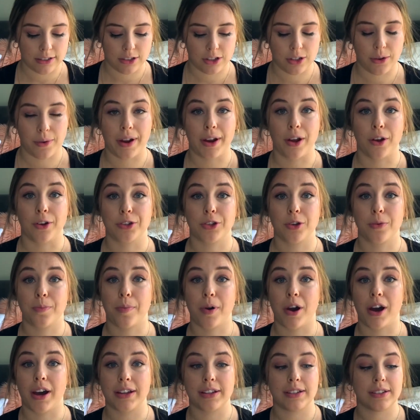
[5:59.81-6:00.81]
So I also
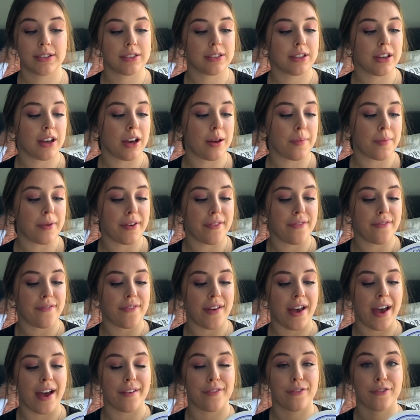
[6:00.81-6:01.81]
bought some
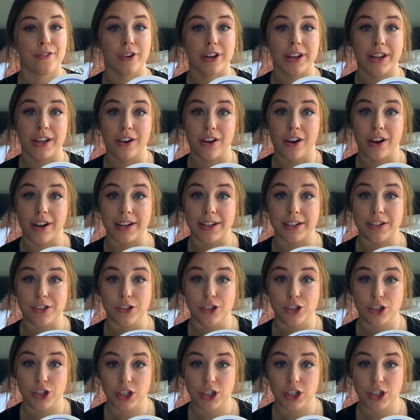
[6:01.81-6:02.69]
fat-free cottage